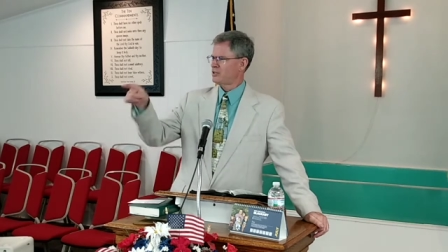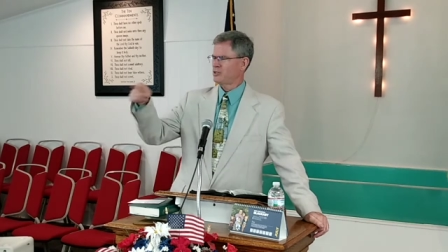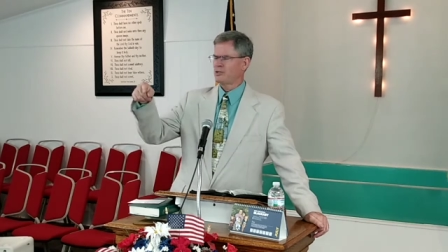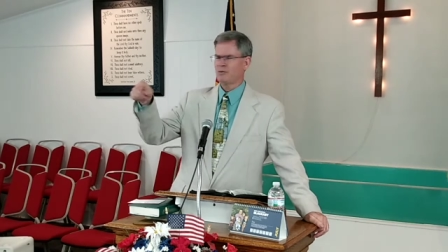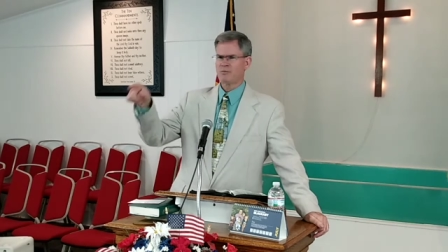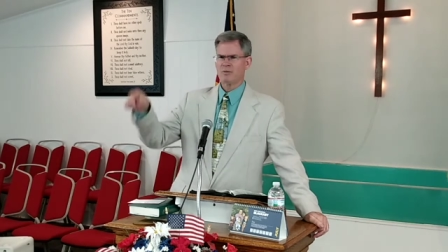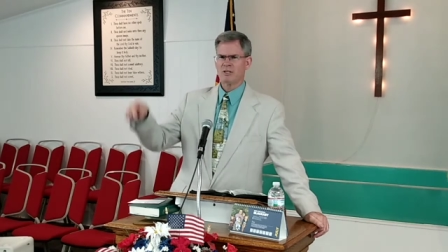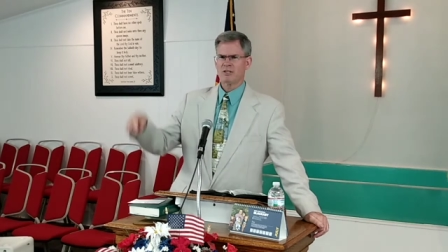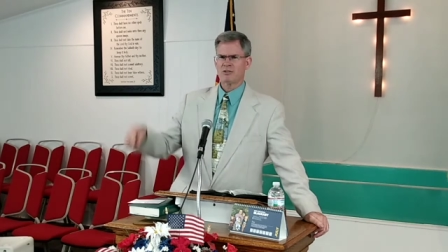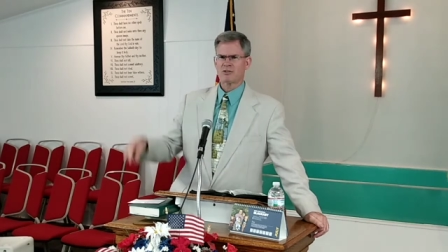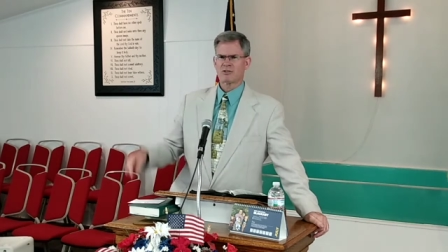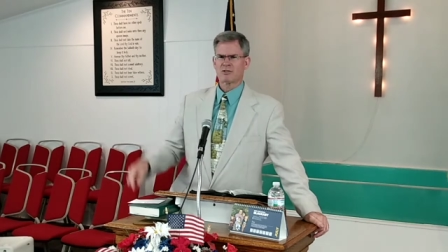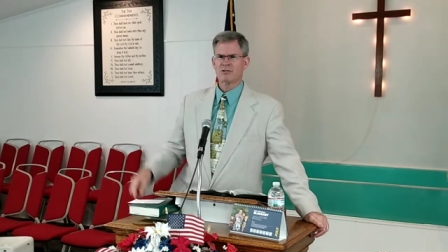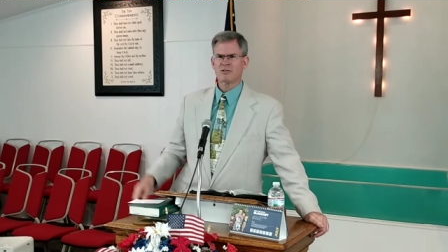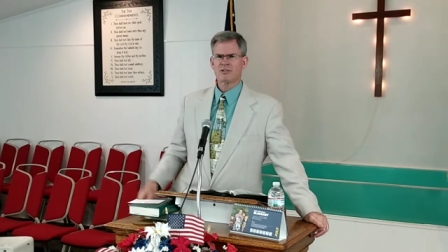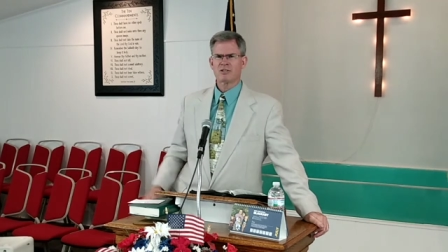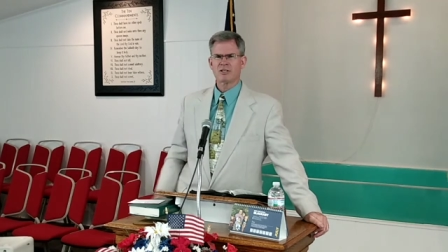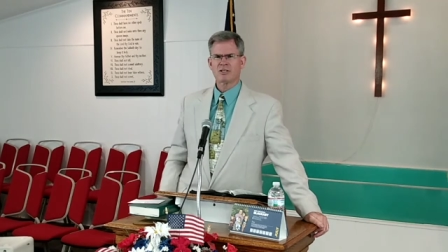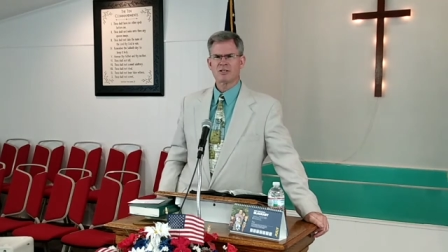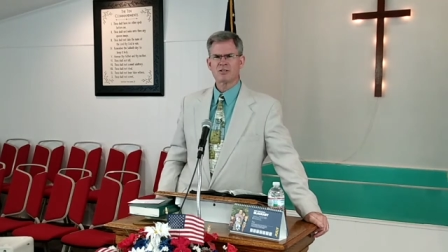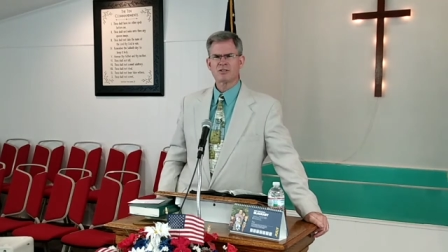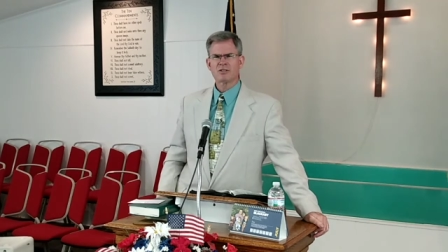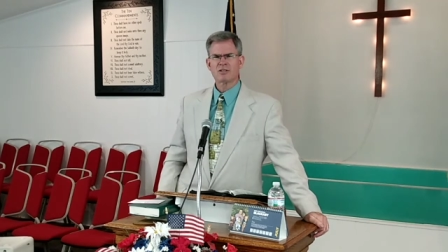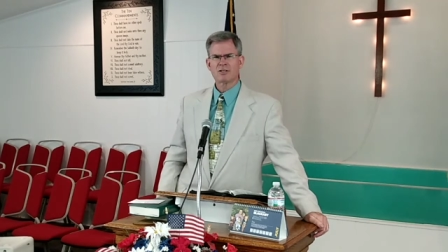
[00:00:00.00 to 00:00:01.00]
to the minister, he
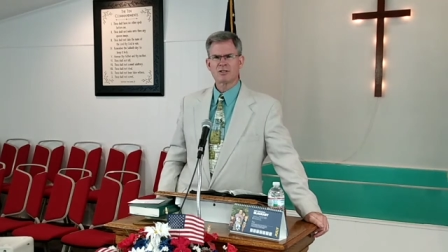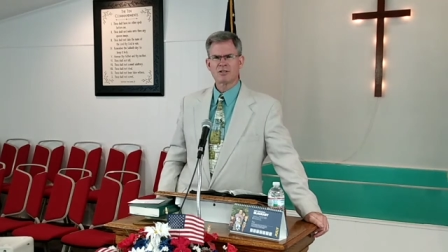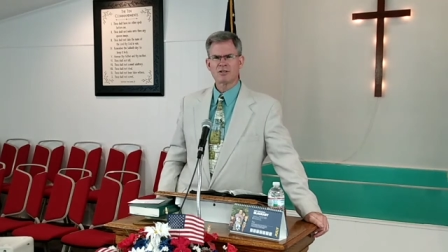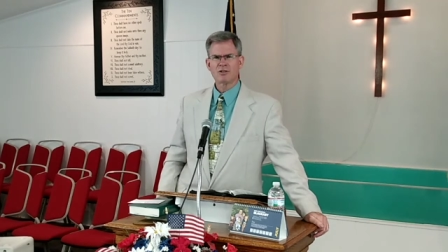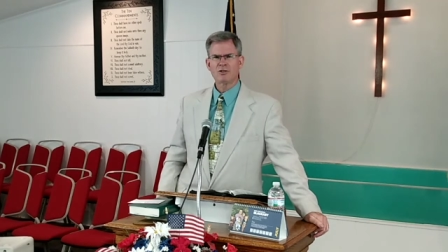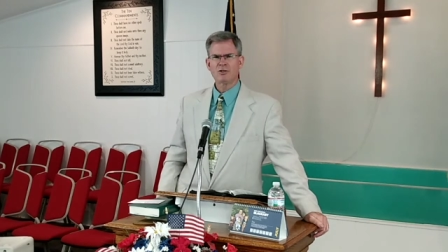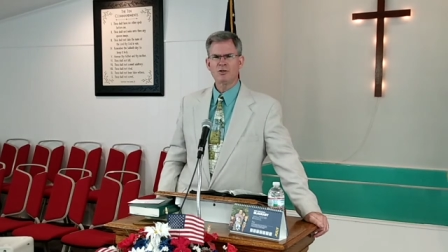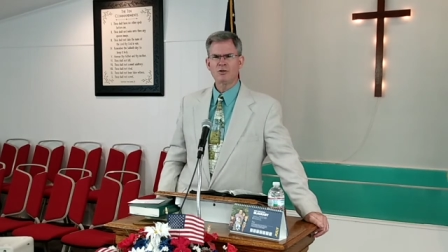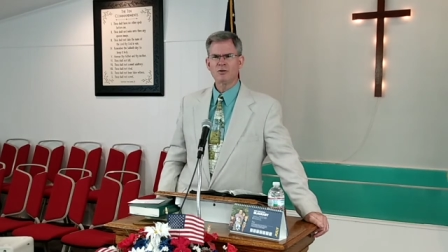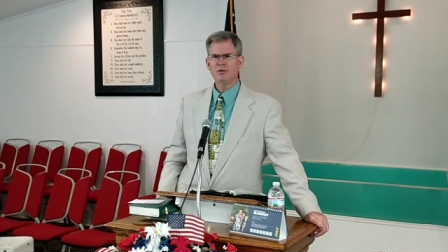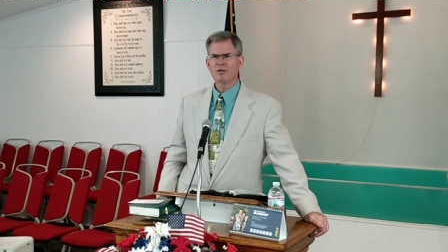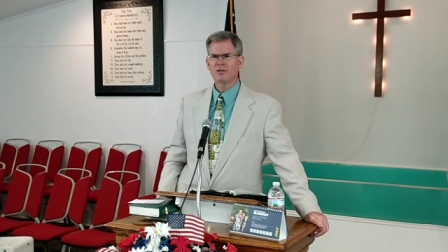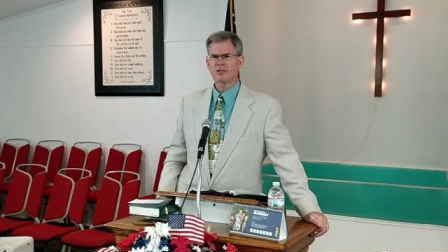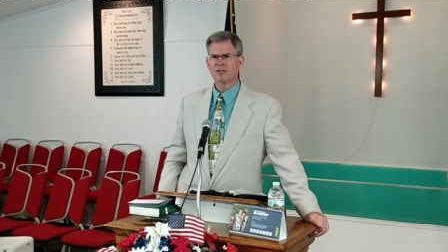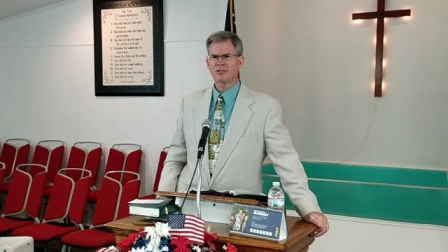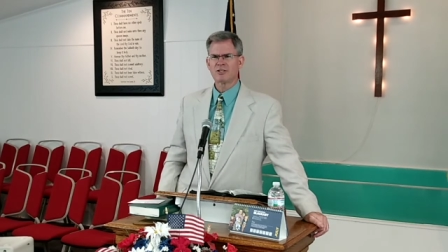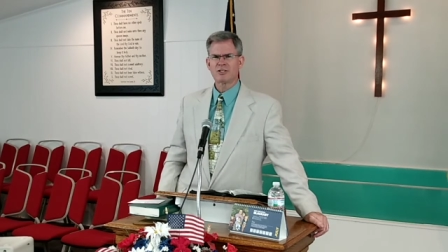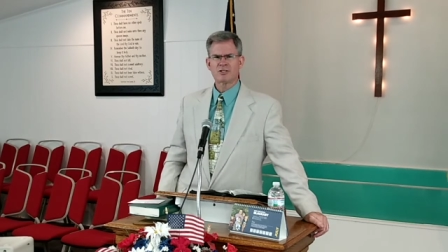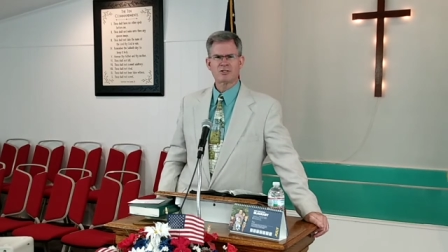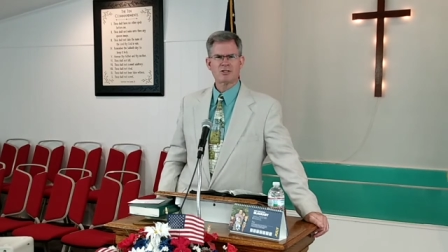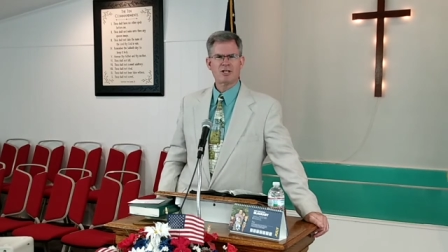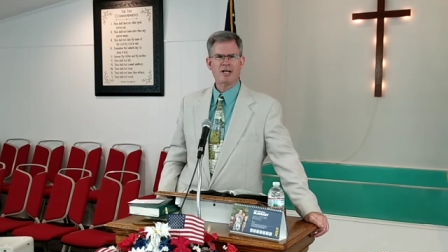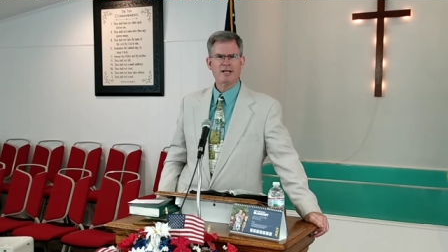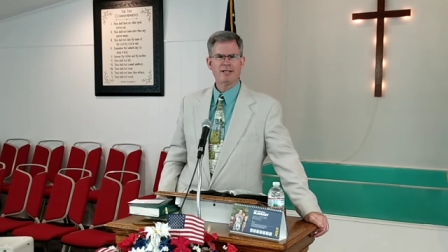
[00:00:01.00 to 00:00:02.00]
says, You look
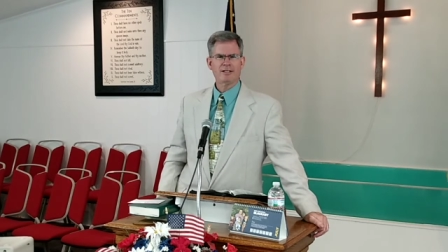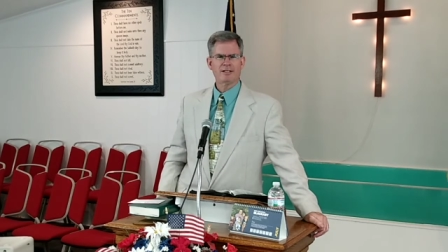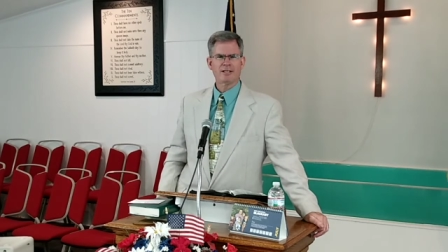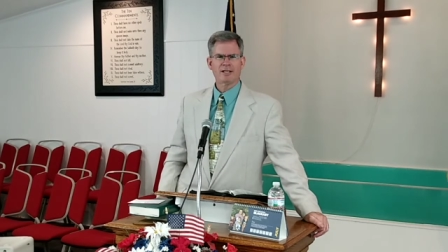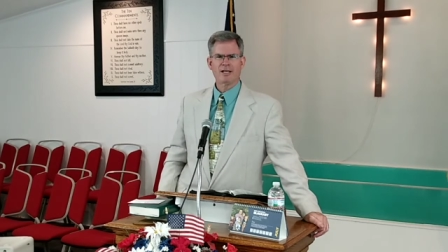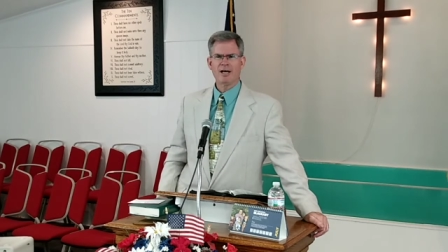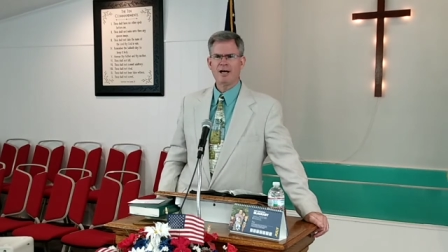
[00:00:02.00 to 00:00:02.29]
just like the